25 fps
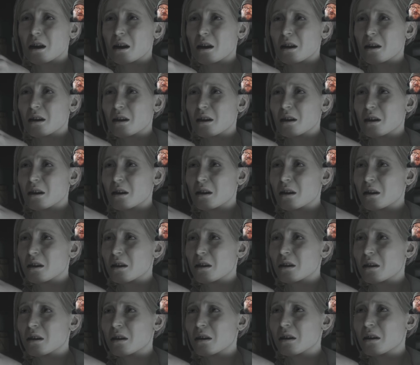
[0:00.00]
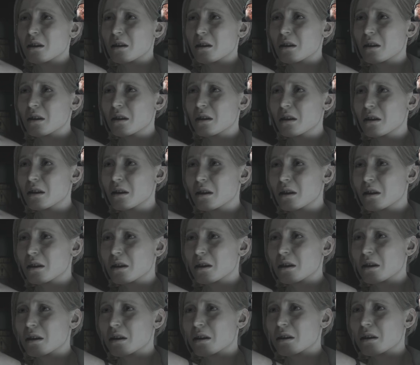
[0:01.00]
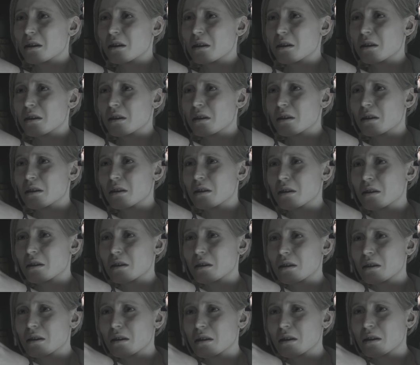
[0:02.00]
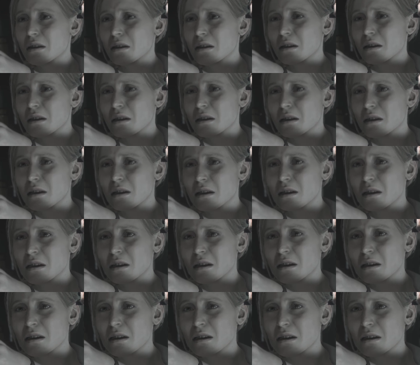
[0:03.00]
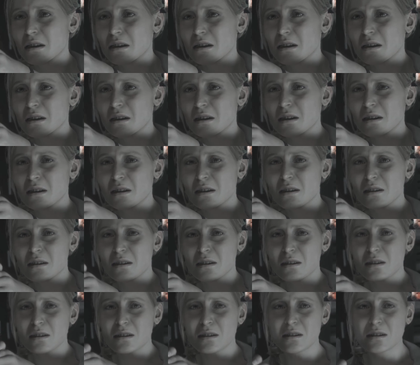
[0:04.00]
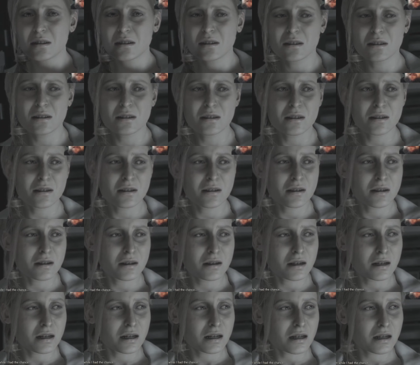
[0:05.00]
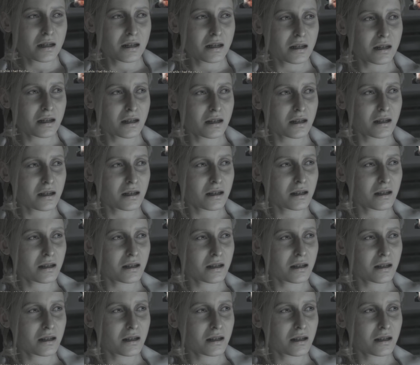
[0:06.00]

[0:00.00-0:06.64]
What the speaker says: The person shown says nothing.